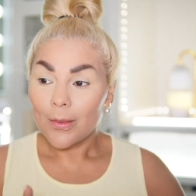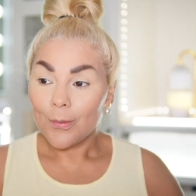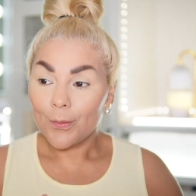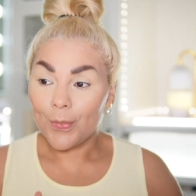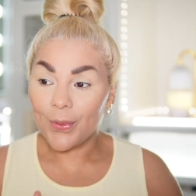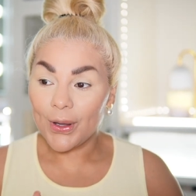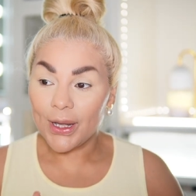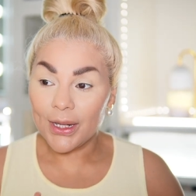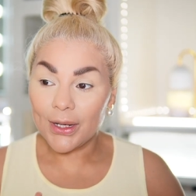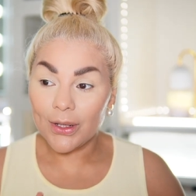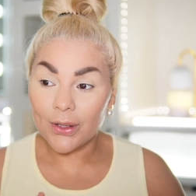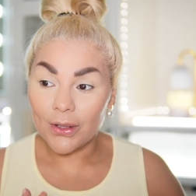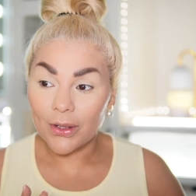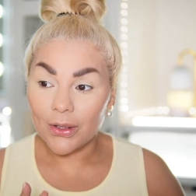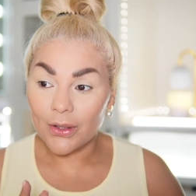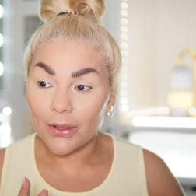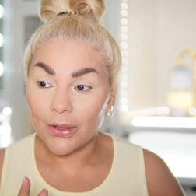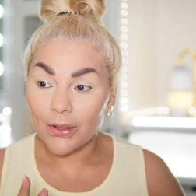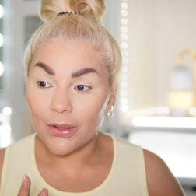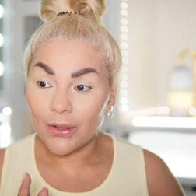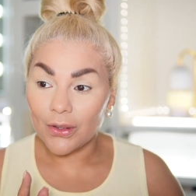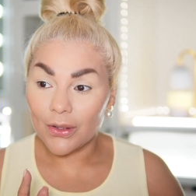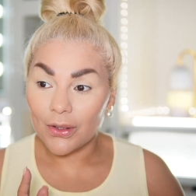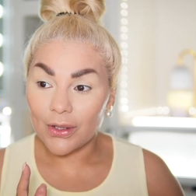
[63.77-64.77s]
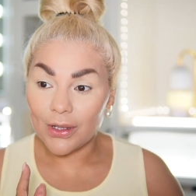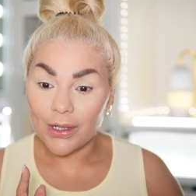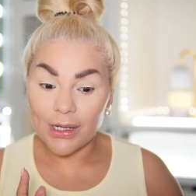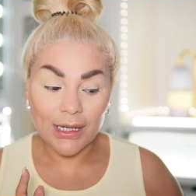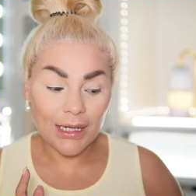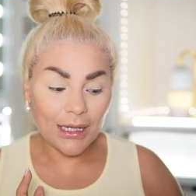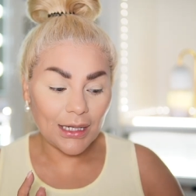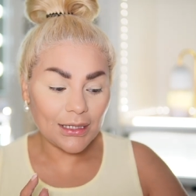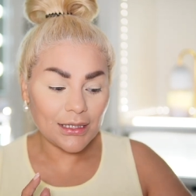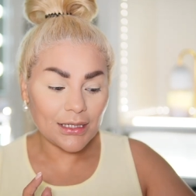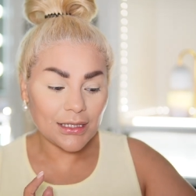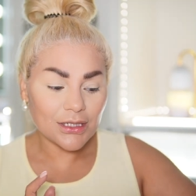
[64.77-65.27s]
But
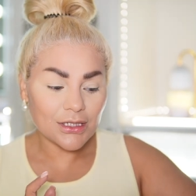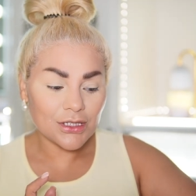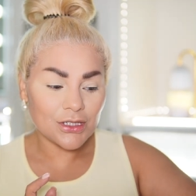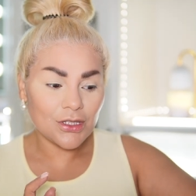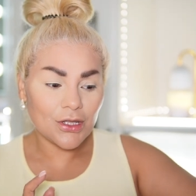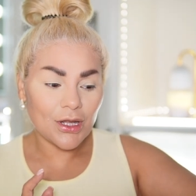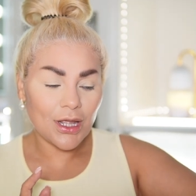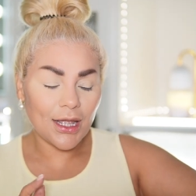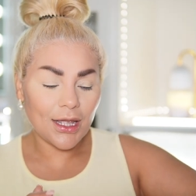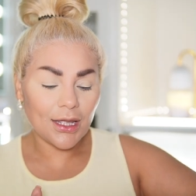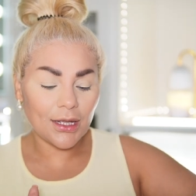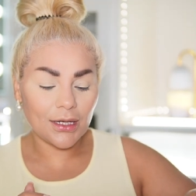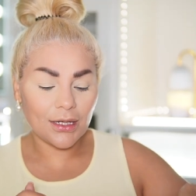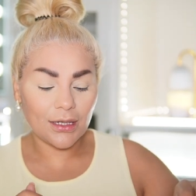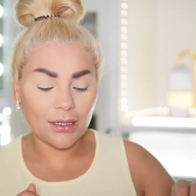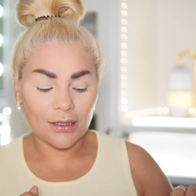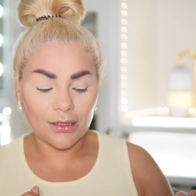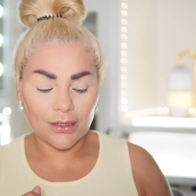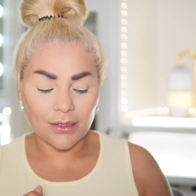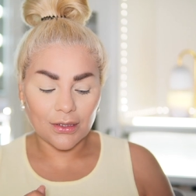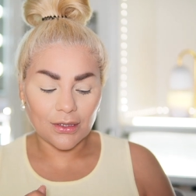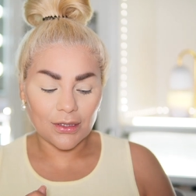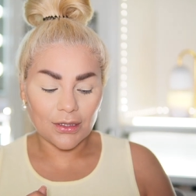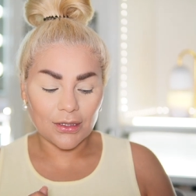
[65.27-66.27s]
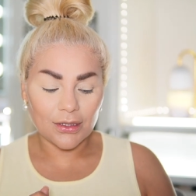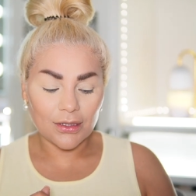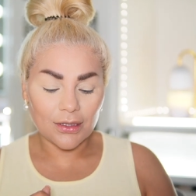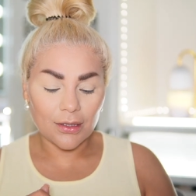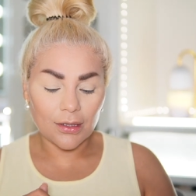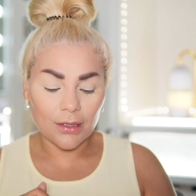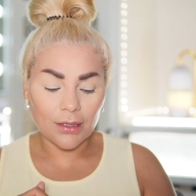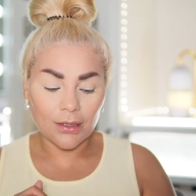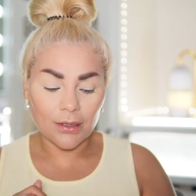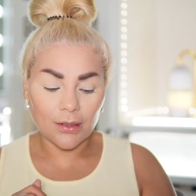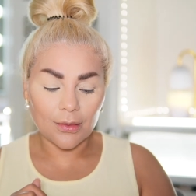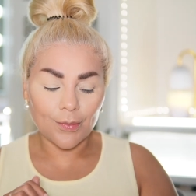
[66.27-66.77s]
it doesn't it
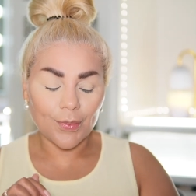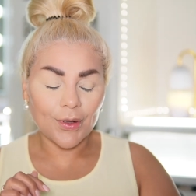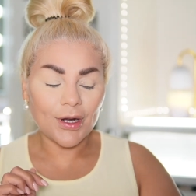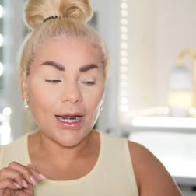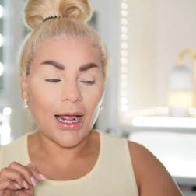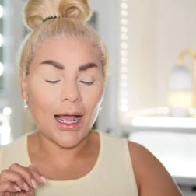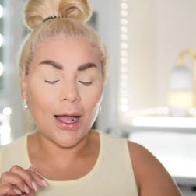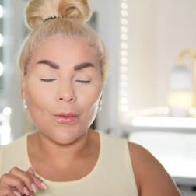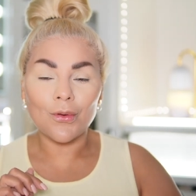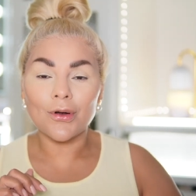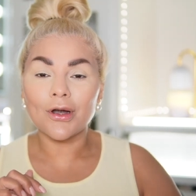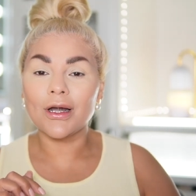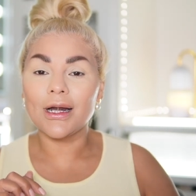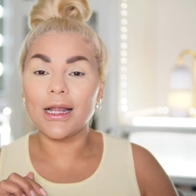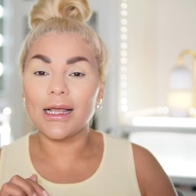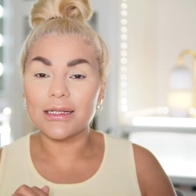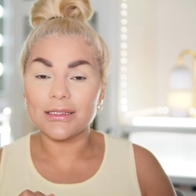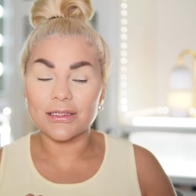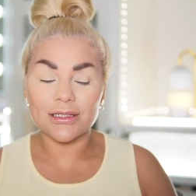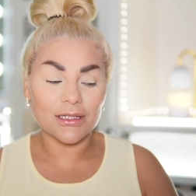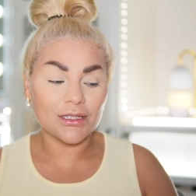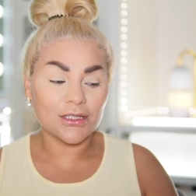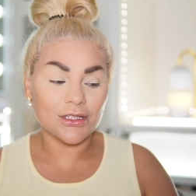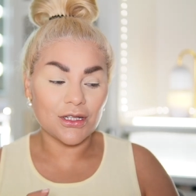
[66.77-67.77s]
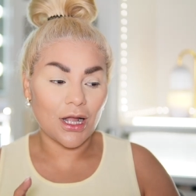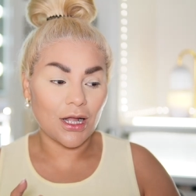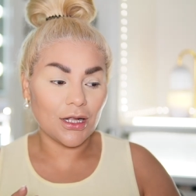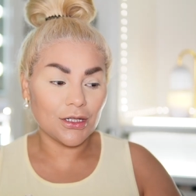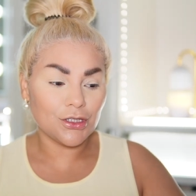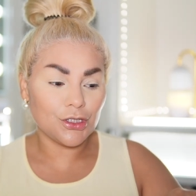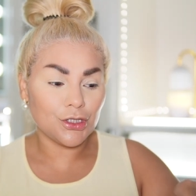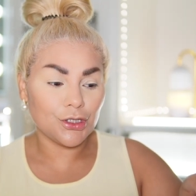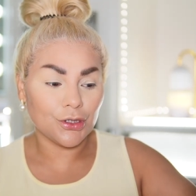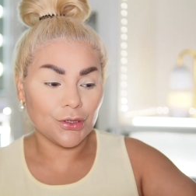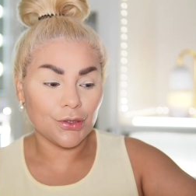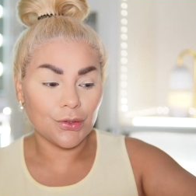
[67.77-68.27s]
but Hourglass does not
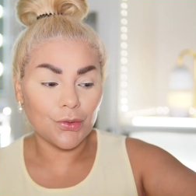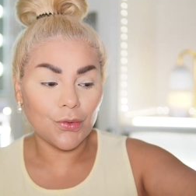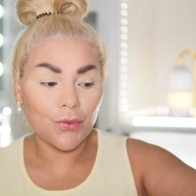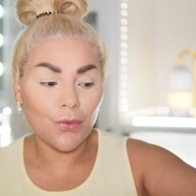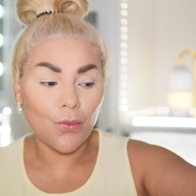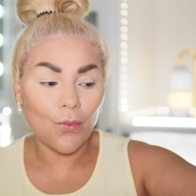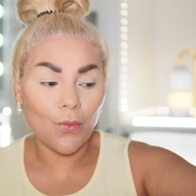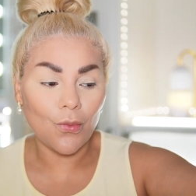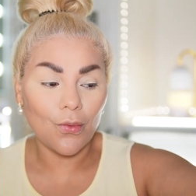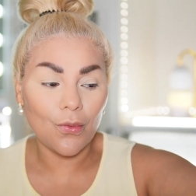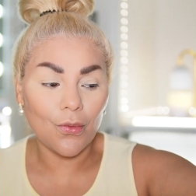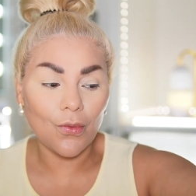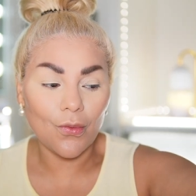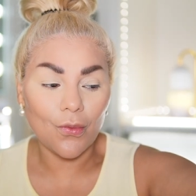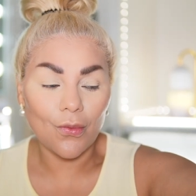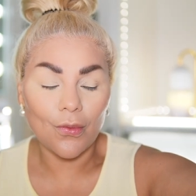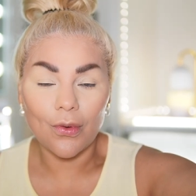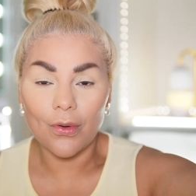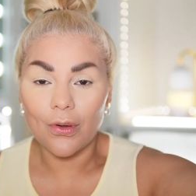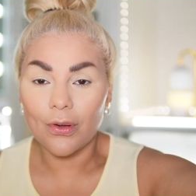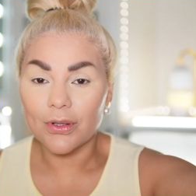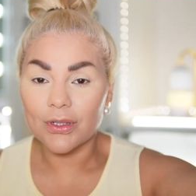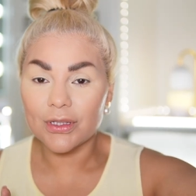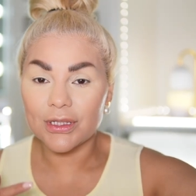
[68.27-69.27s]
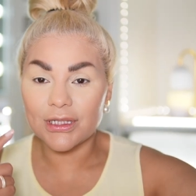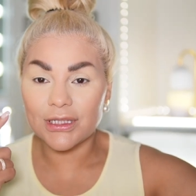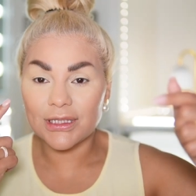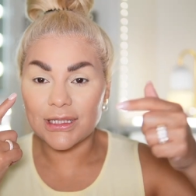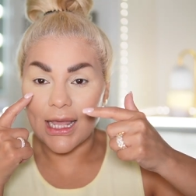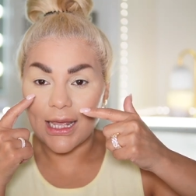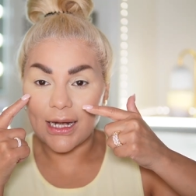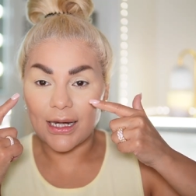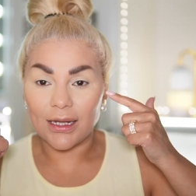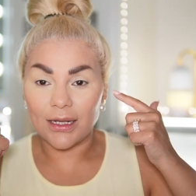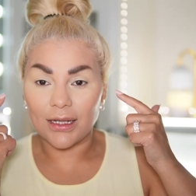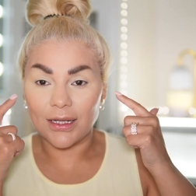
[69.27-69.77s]
do
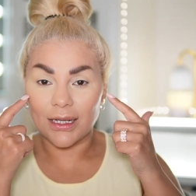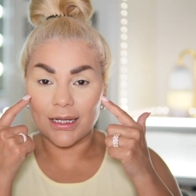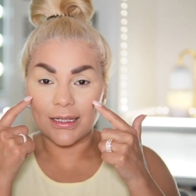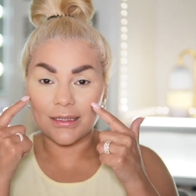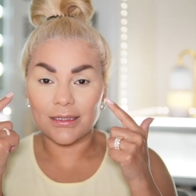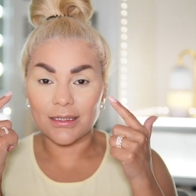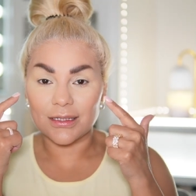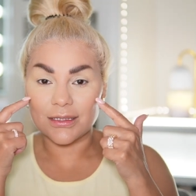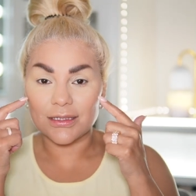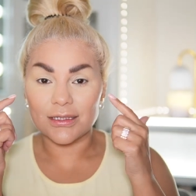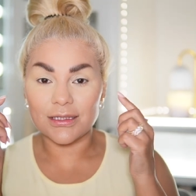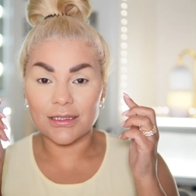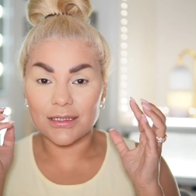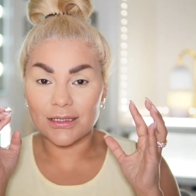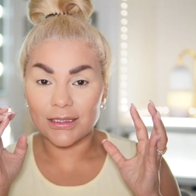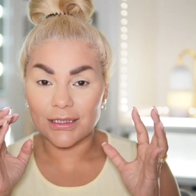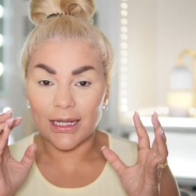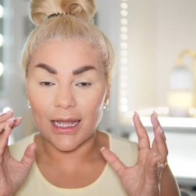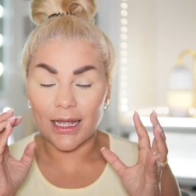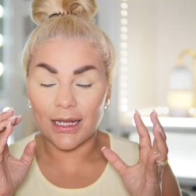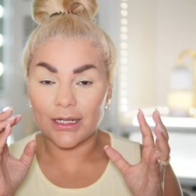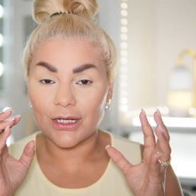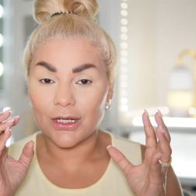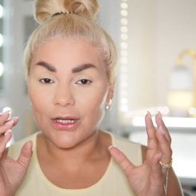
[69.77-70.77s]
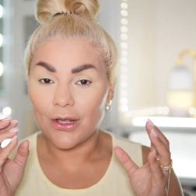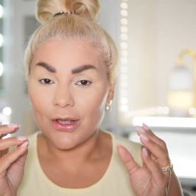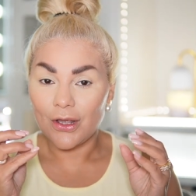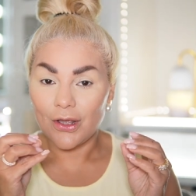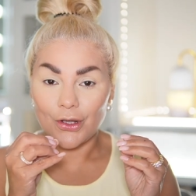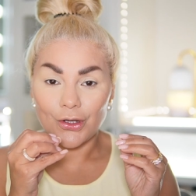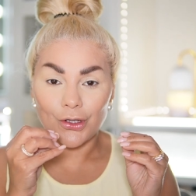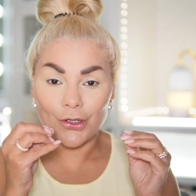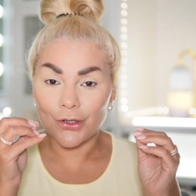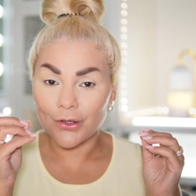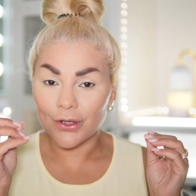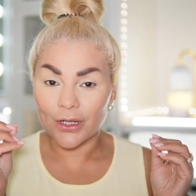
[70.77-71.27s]
setting. It doesn't set
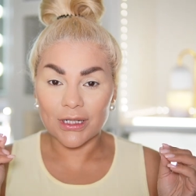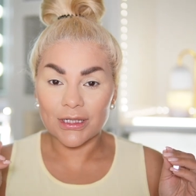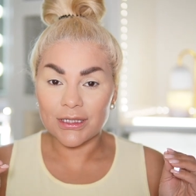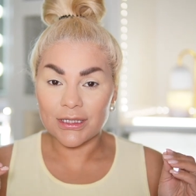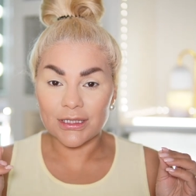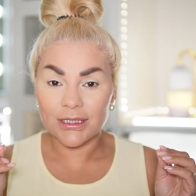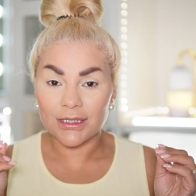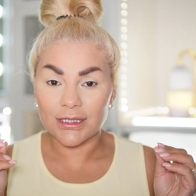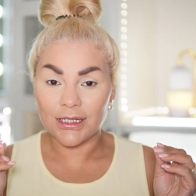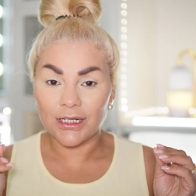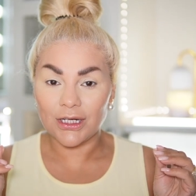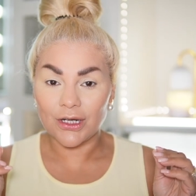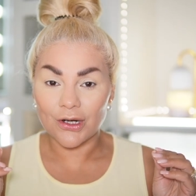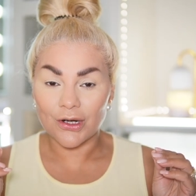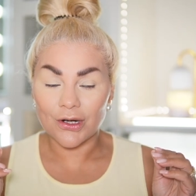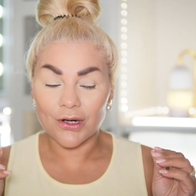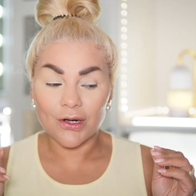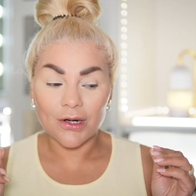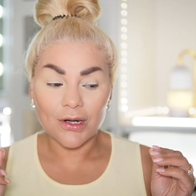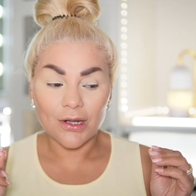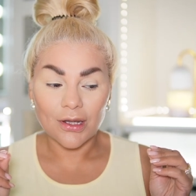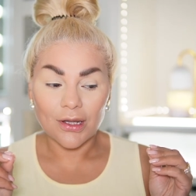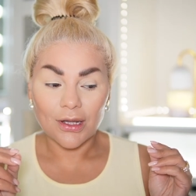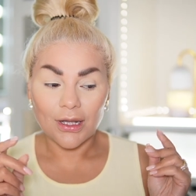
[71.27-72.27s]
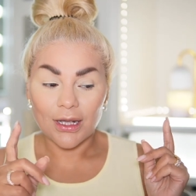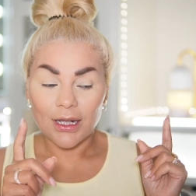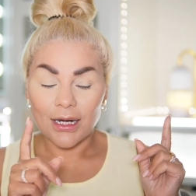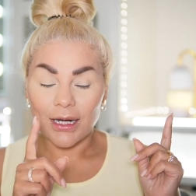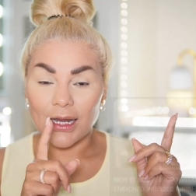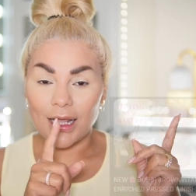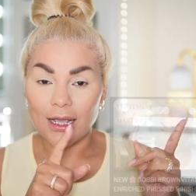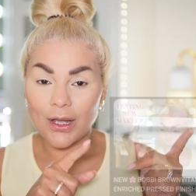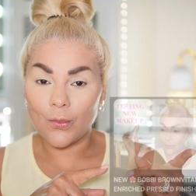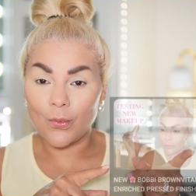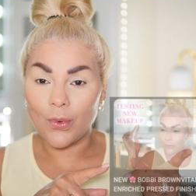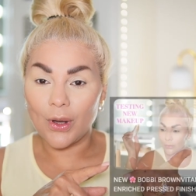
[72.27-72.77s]
your concealer
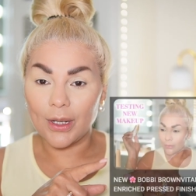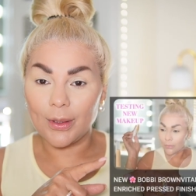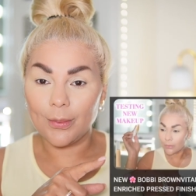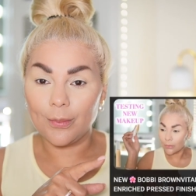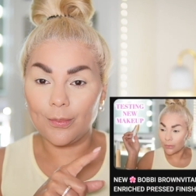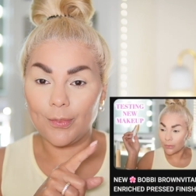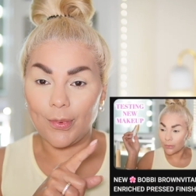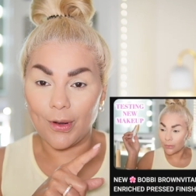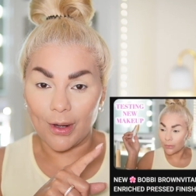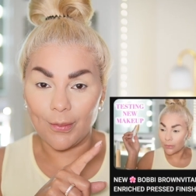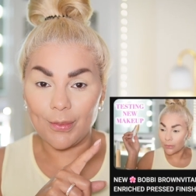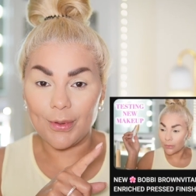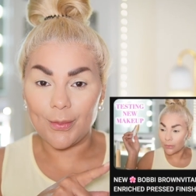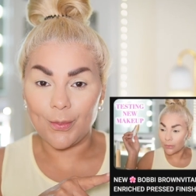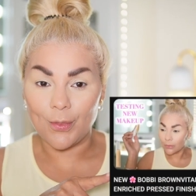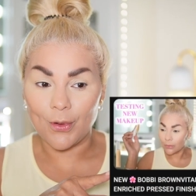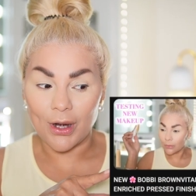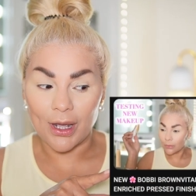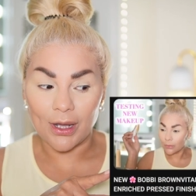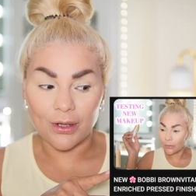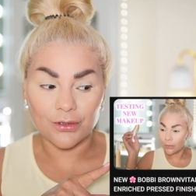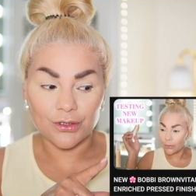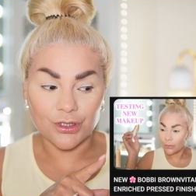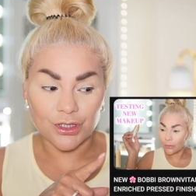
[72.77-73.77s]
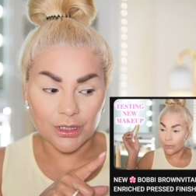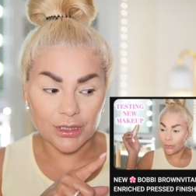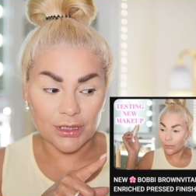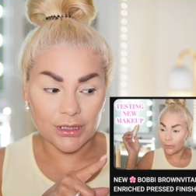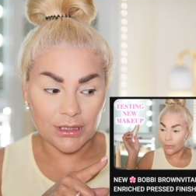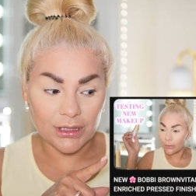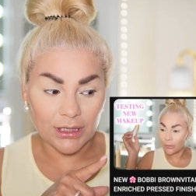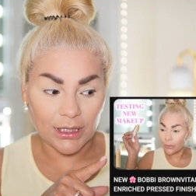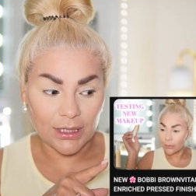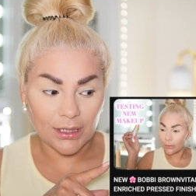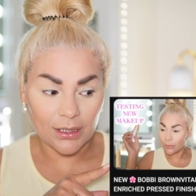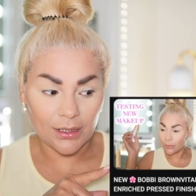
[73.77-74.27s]
like what Bobbi Brown just
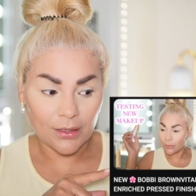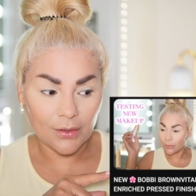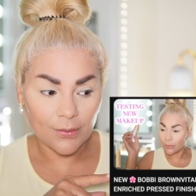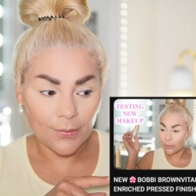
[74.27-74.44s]
did.